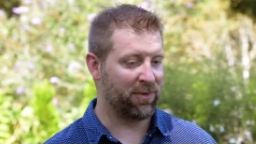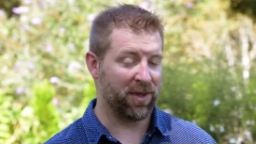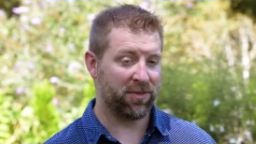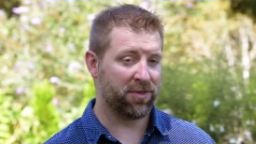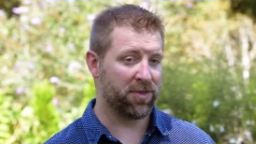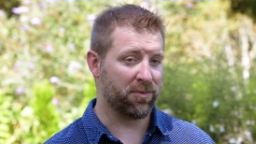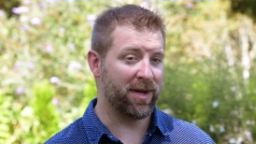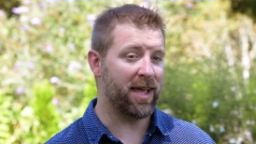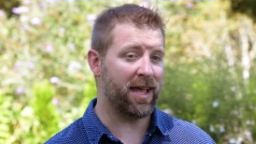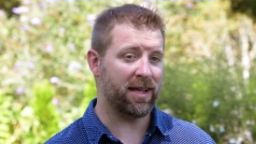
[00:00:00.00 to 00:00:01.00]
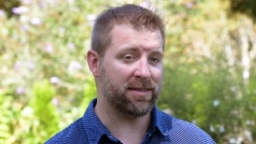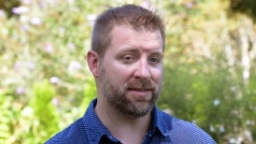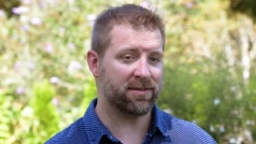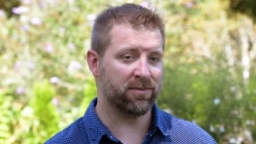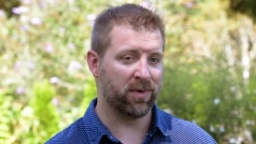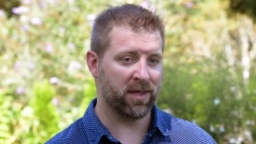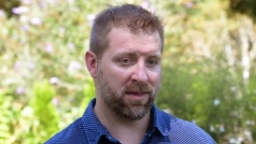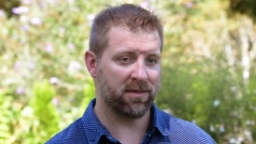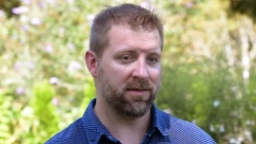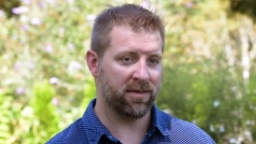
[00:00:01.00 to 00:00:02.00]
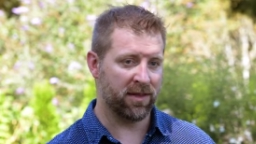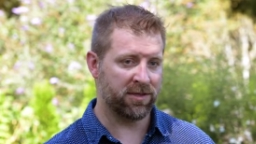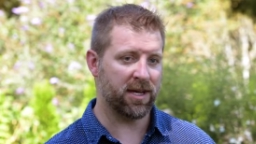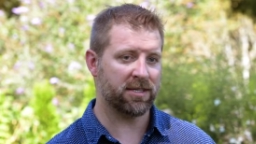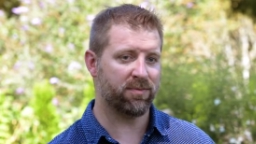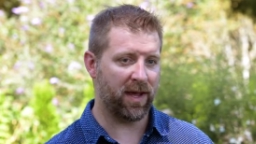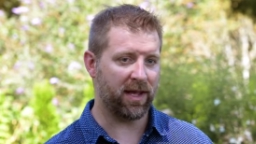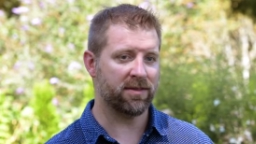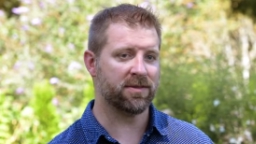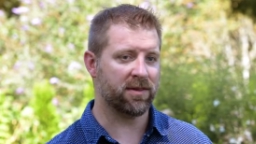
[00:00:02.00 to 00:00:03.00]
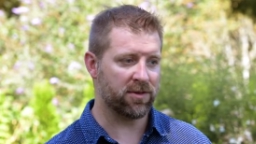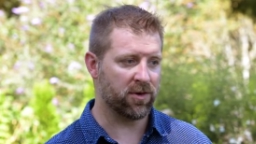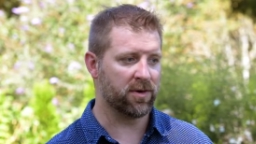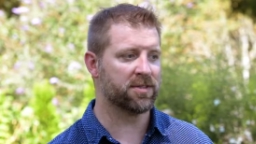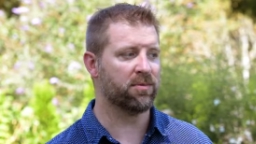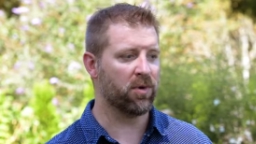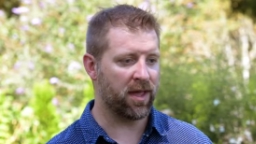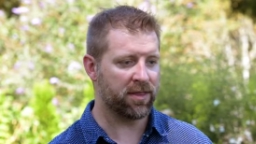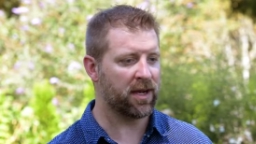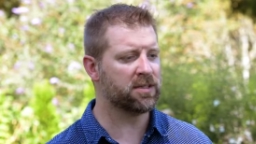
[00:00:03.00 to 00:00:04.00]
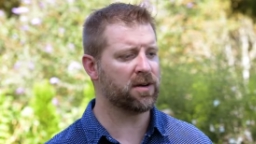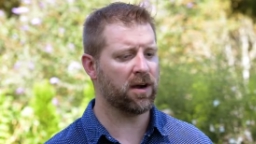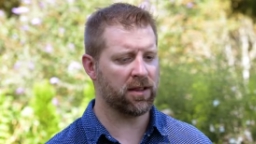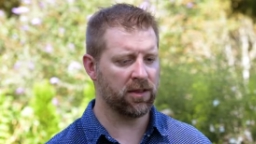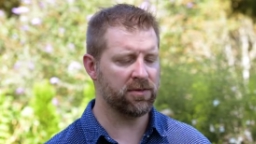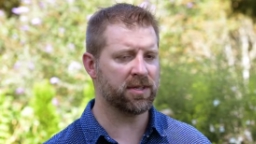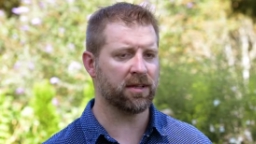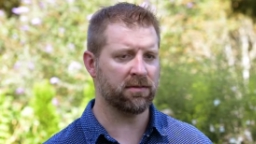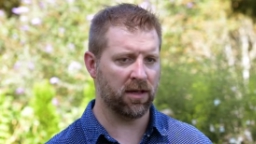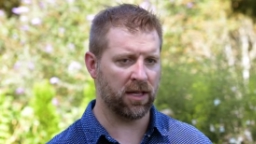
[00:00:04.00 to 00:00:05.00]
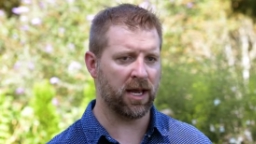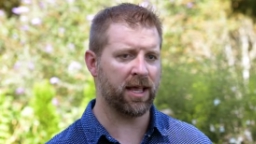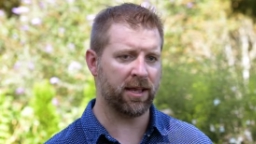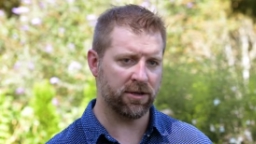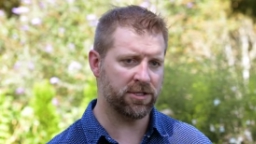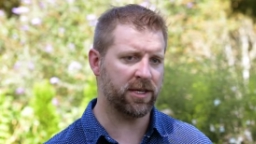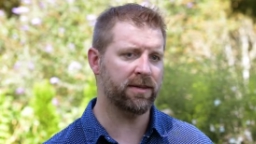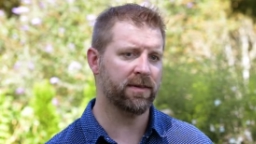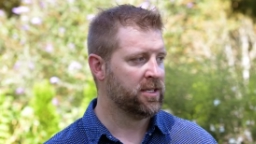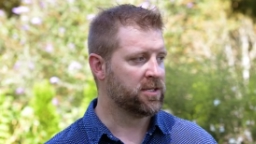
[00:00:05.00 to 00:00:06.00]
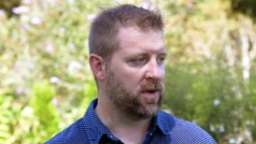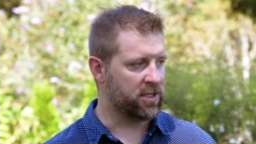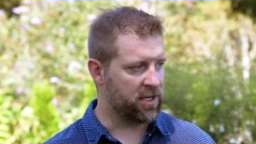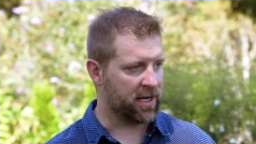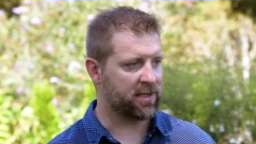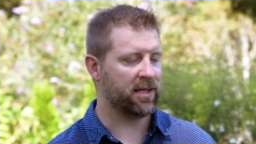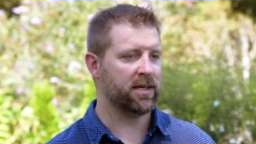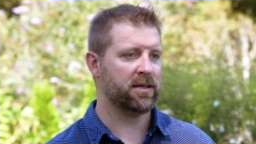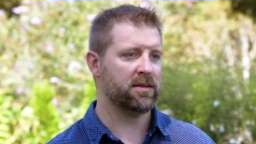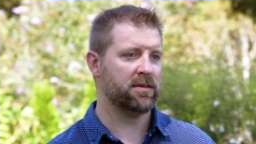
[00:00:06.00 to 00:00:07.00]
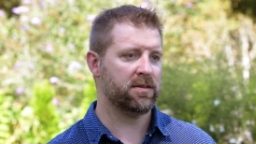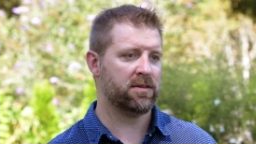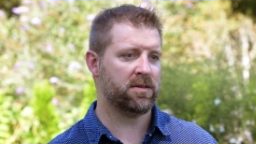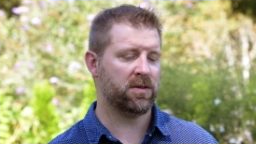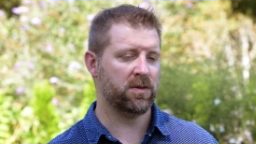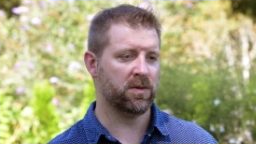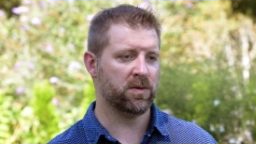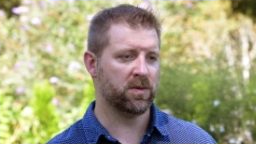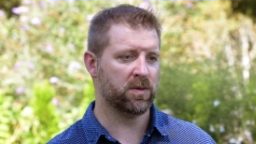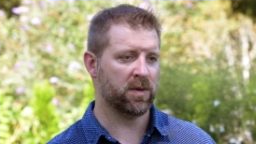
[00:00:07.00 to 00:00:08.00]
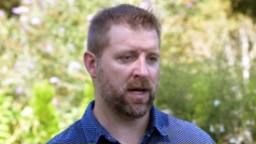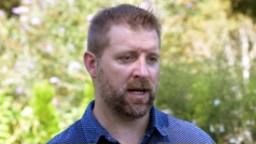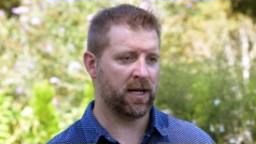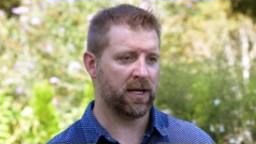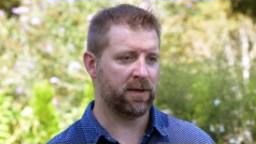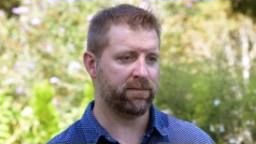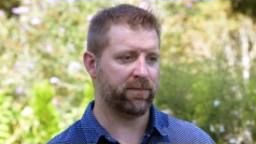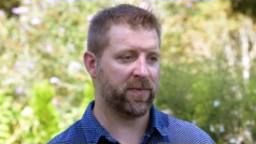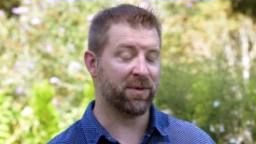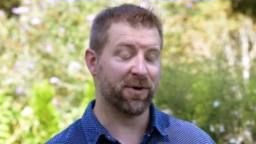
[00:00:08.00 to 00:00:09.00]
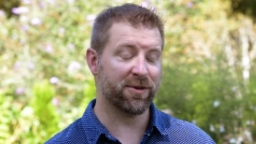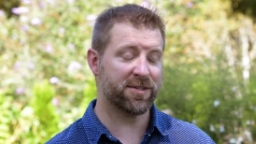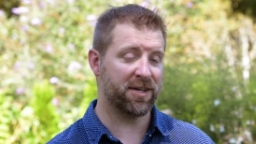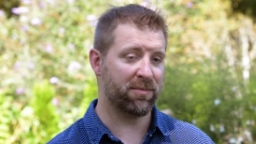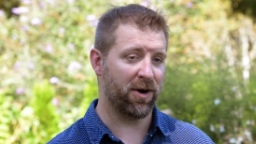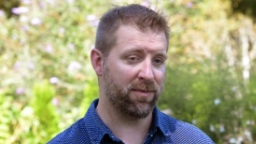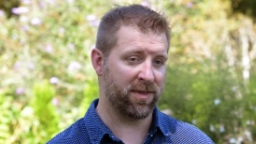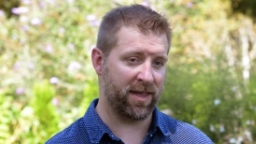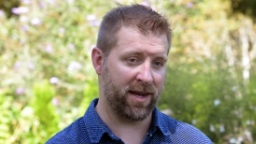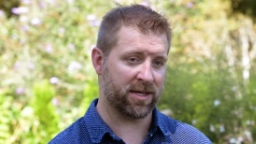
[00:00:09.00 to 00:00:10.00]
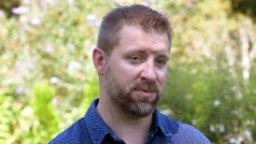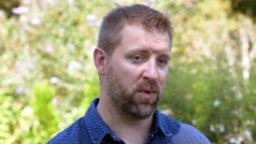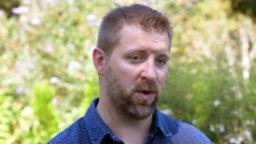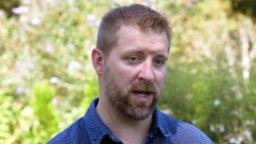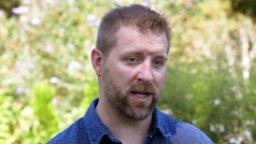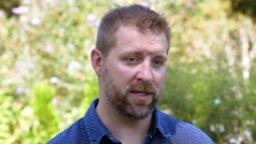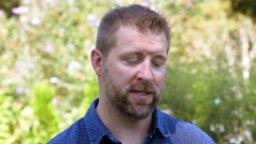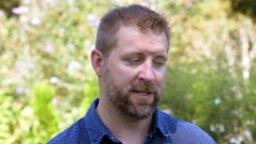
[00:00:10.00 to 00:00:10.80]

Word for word: I went three days with the chest pains and shortness of breath, and I started losing a lot of energy. So I checked in to um, the emergency department that next morning,